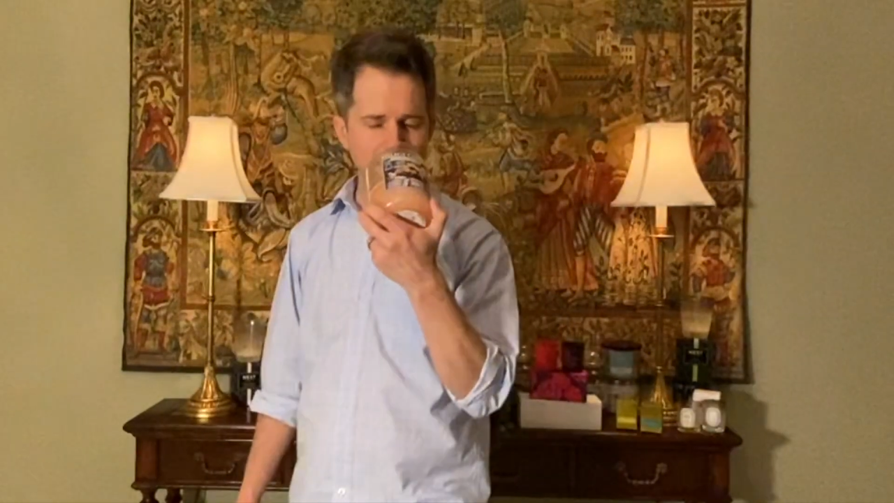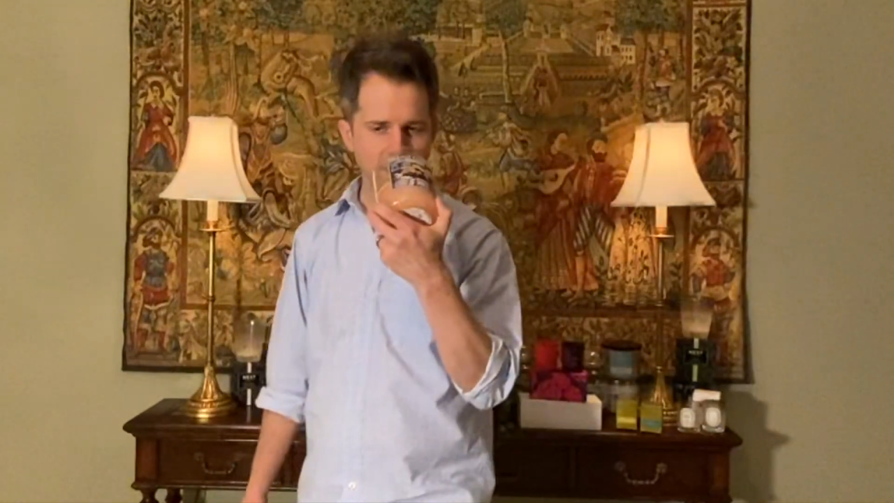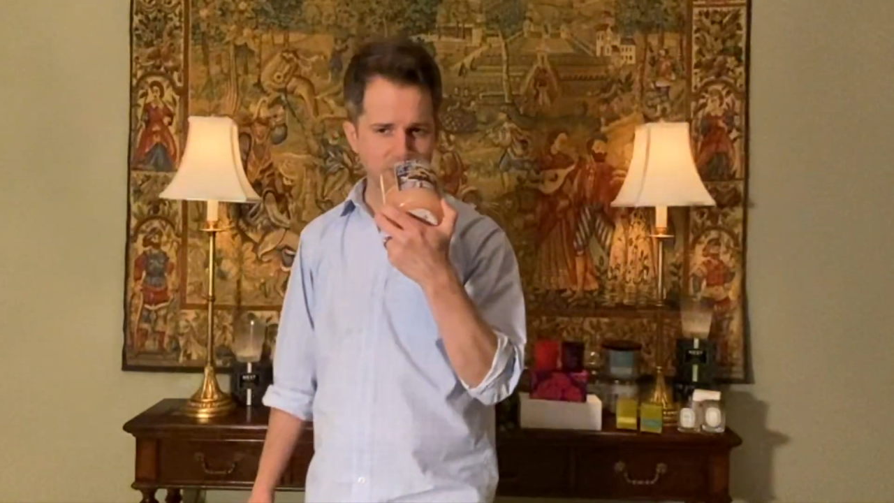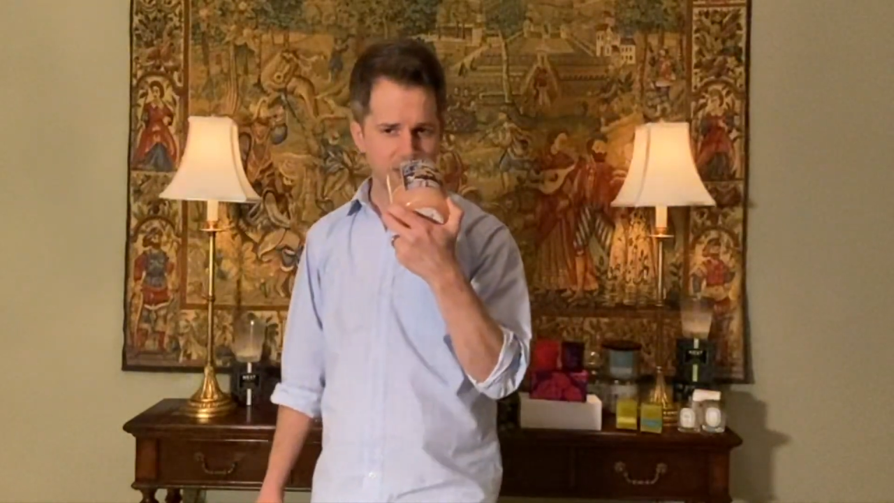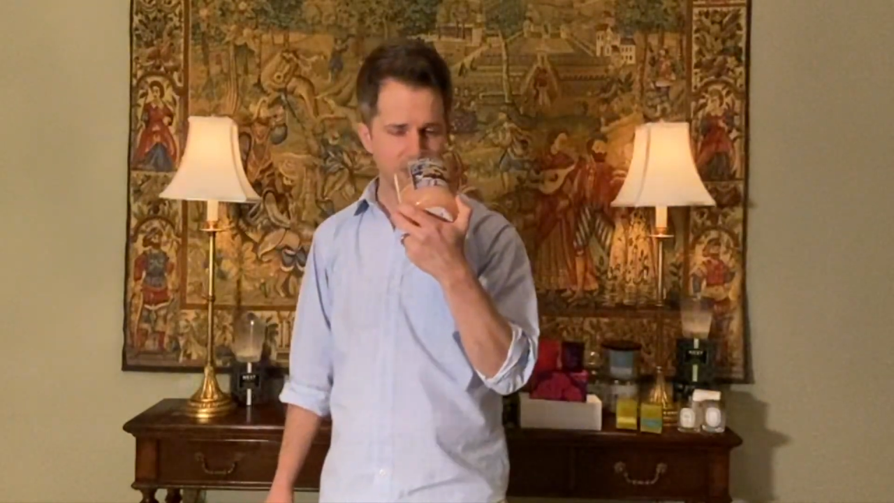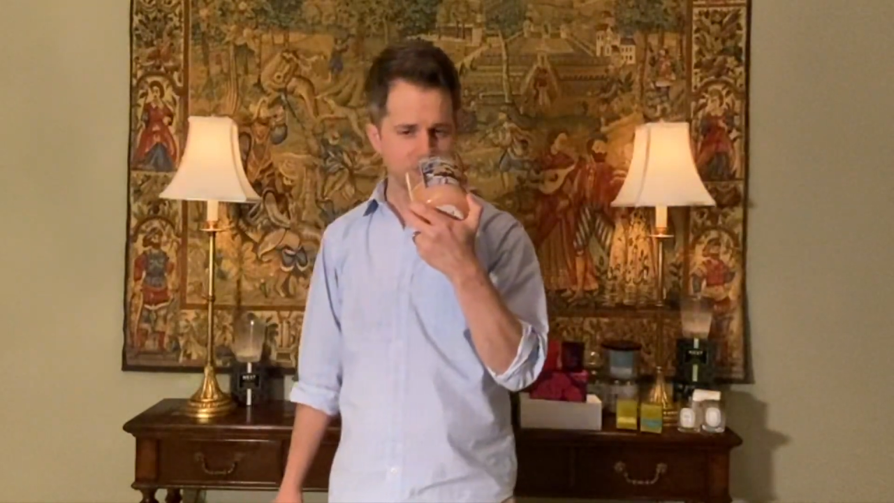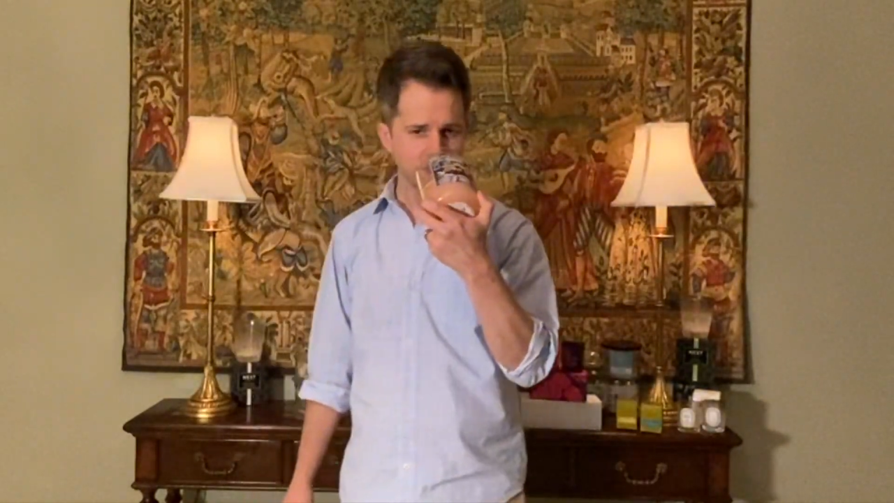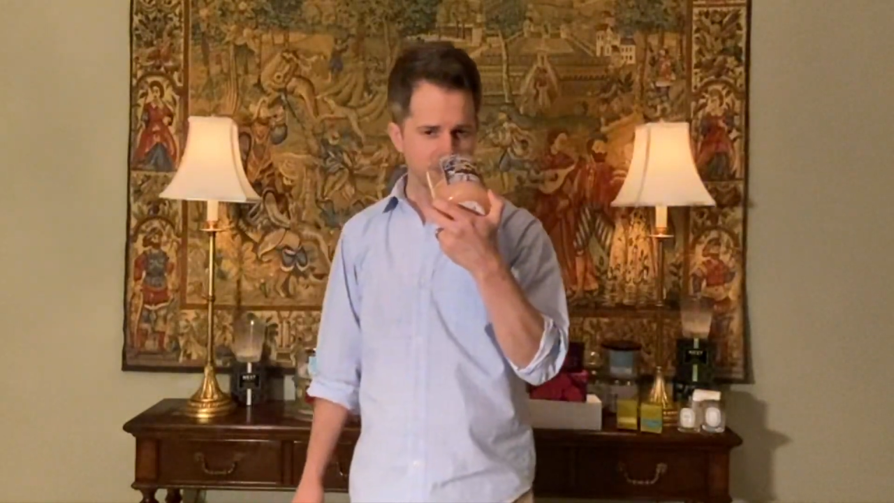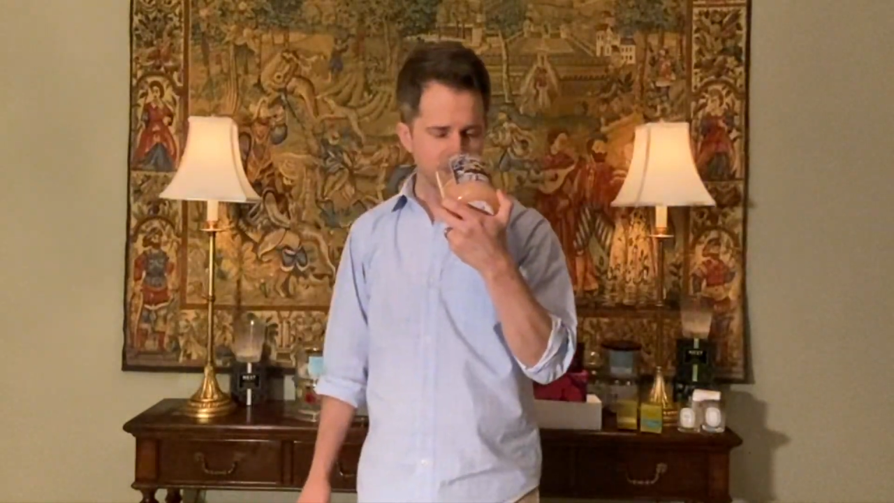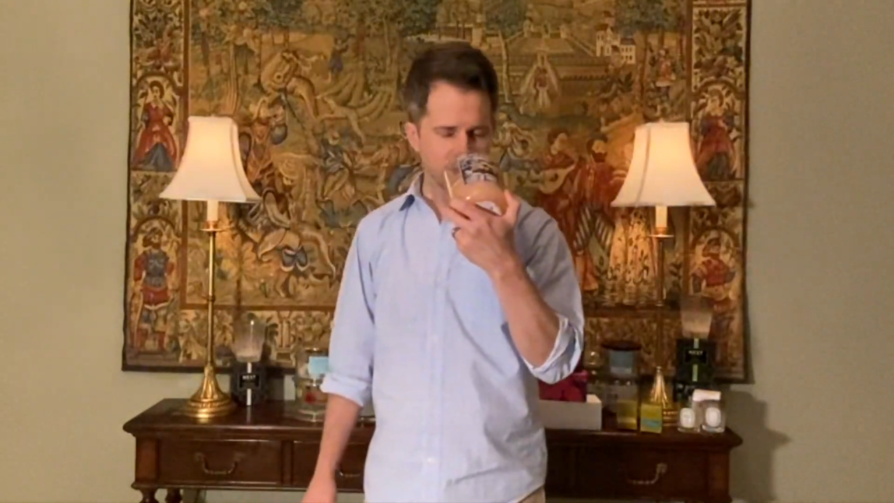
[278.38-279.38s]
does have
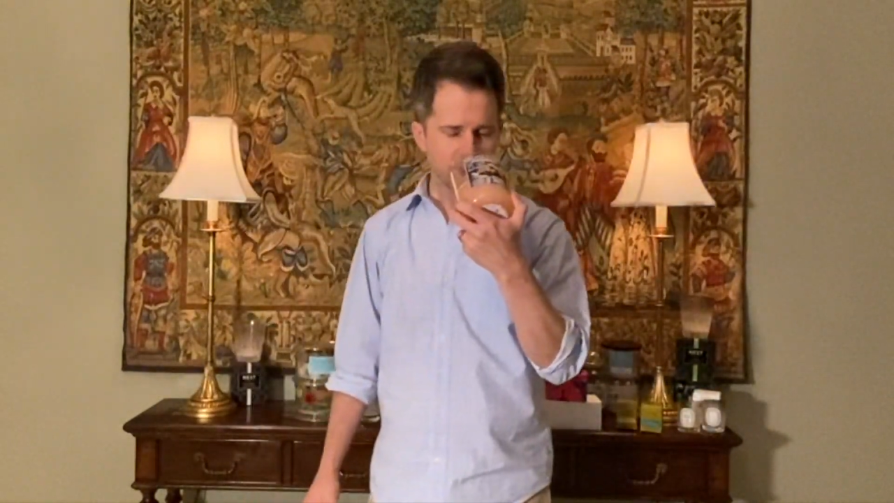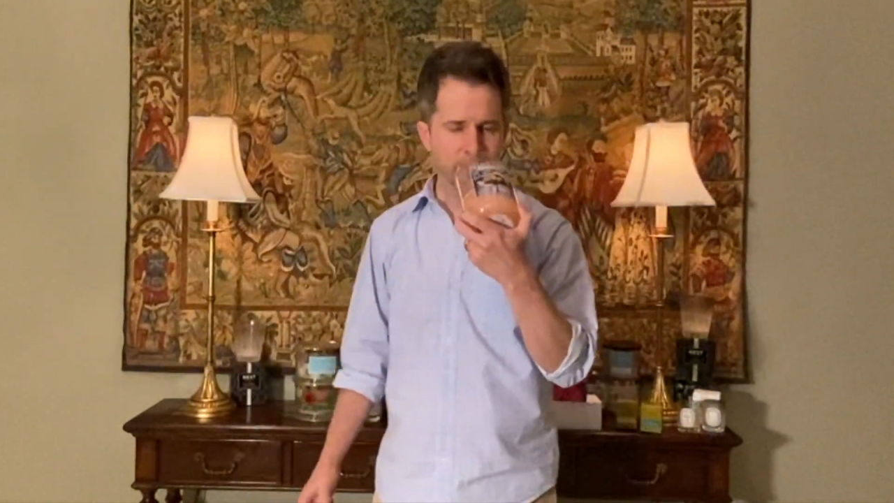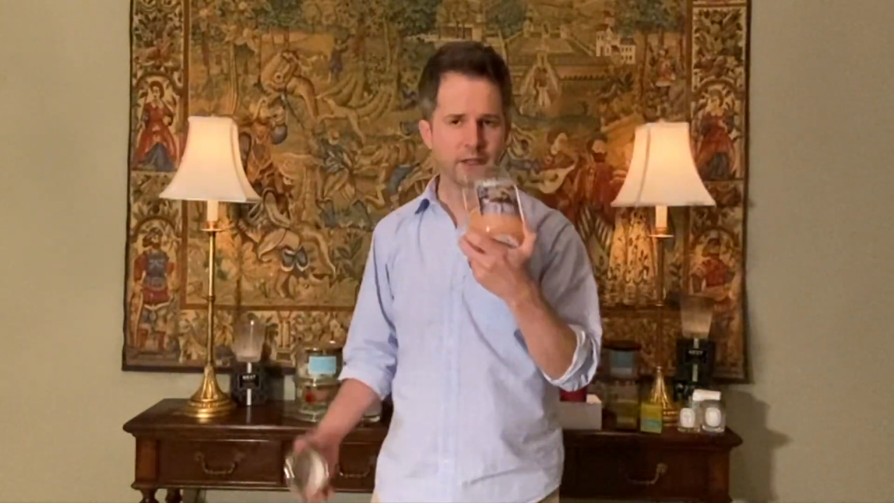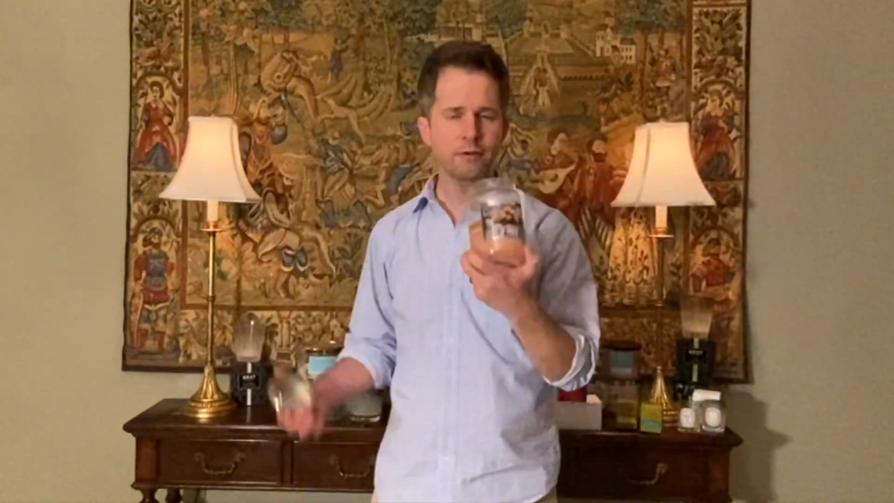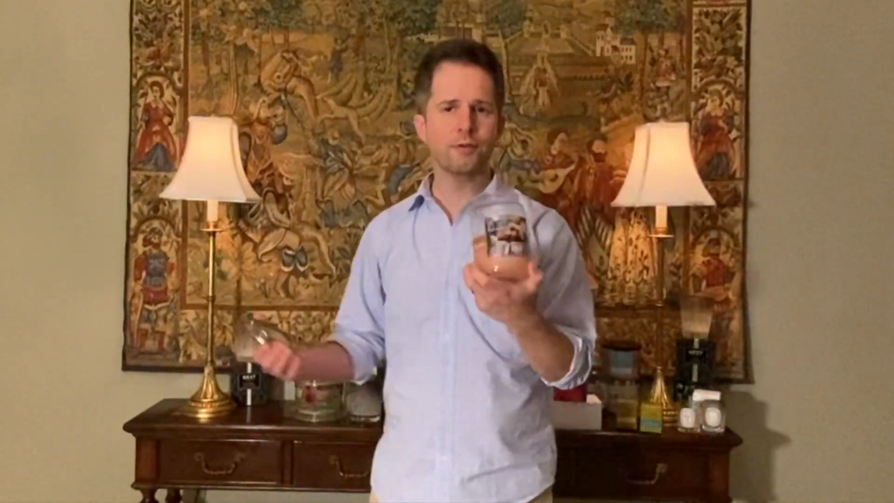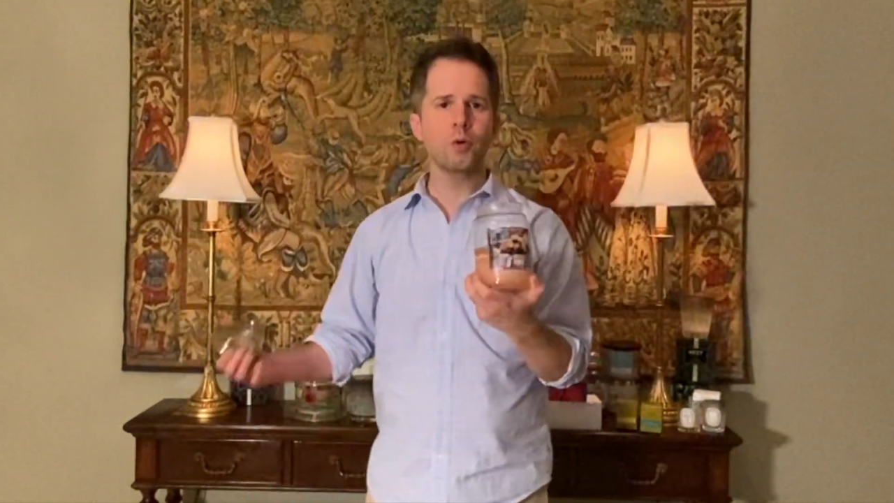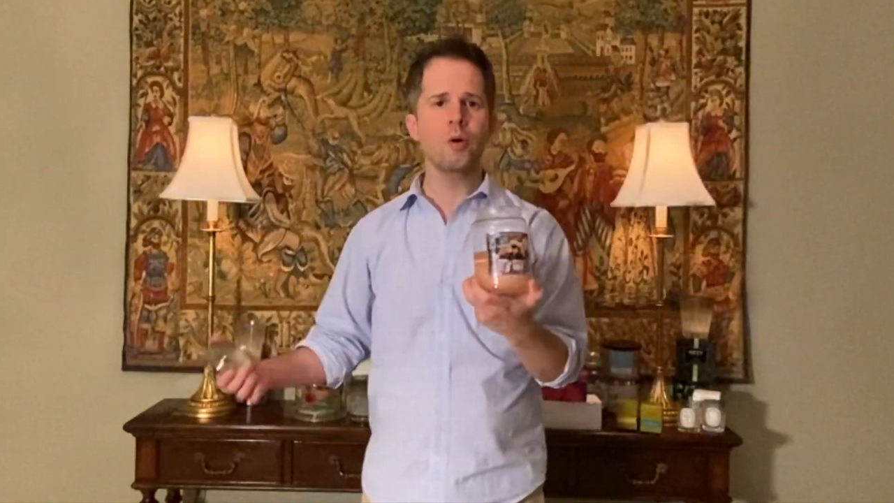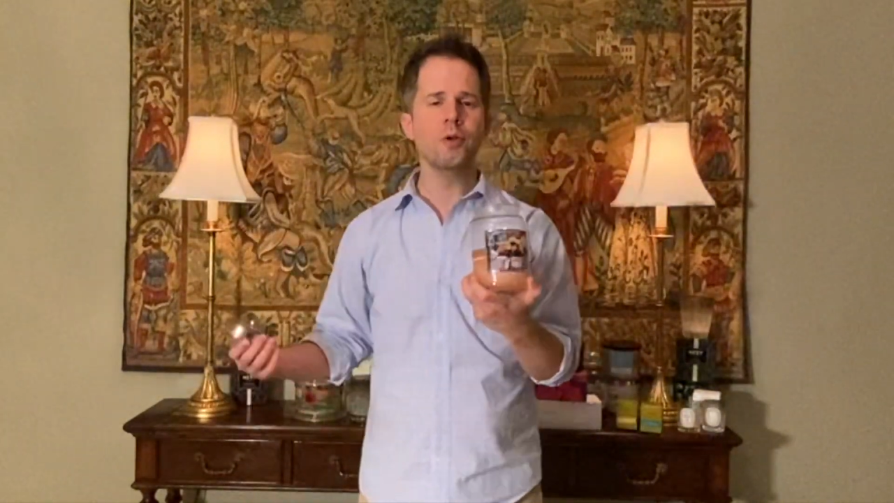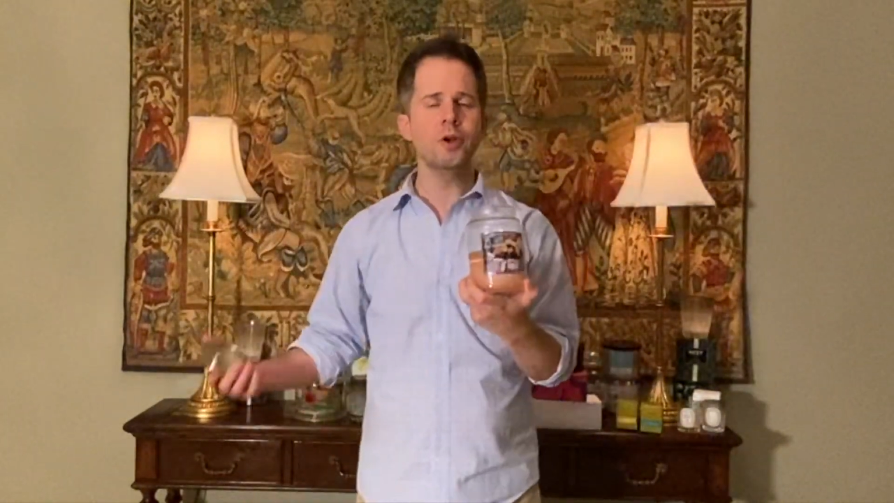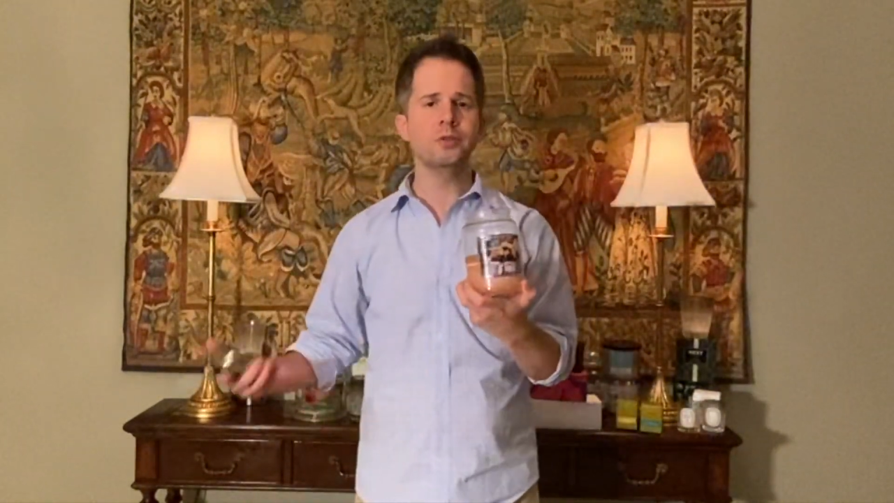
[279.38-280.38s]
like the
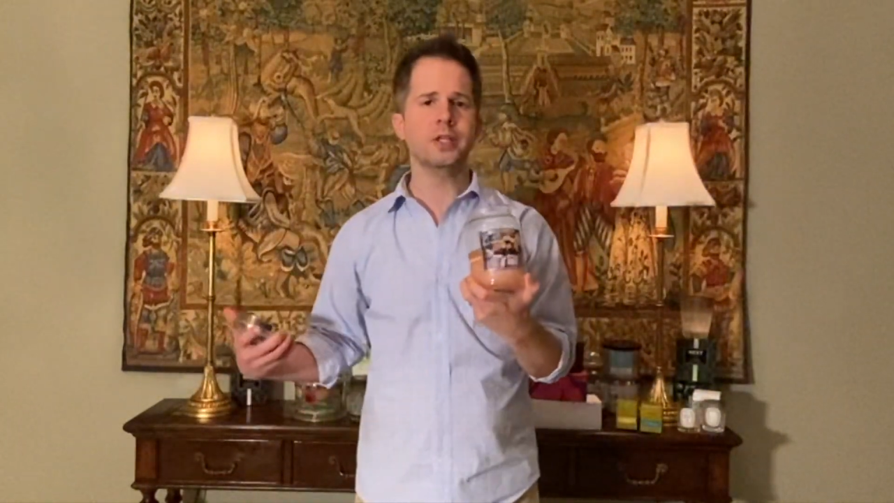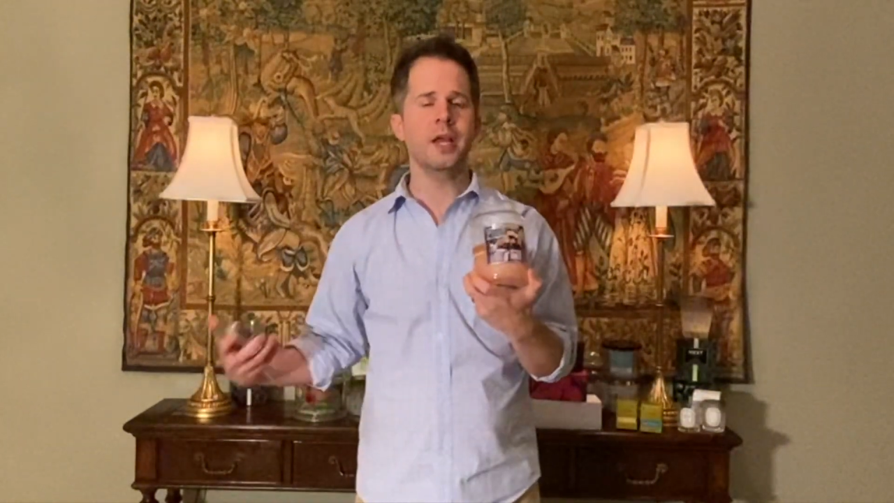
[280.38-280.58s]
floral notes